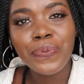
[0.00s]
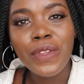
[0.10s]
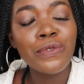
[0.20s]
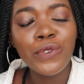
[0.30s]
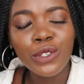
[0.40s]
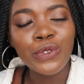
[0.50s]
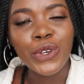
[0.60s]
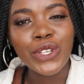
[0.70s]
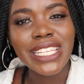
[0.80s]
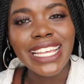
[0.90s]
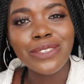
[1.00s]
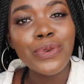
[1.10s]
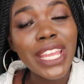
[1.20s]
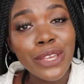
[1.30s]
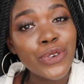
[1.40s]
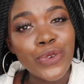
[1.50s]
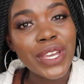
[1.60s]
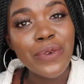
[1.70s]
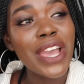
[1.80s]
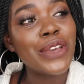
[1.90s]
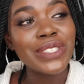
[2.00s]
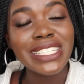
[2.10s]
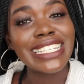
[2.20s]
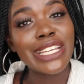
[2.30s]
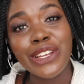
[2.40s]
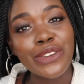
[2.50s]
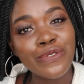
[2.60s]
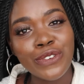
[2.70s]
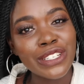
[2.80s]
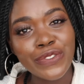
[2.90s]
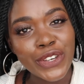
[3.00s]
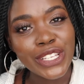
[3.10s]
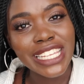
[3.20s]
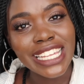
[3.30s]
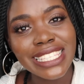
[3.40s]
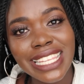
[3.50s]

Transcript: vote for your scents, what are you doing? Why are you sitting down and not voting for your scents?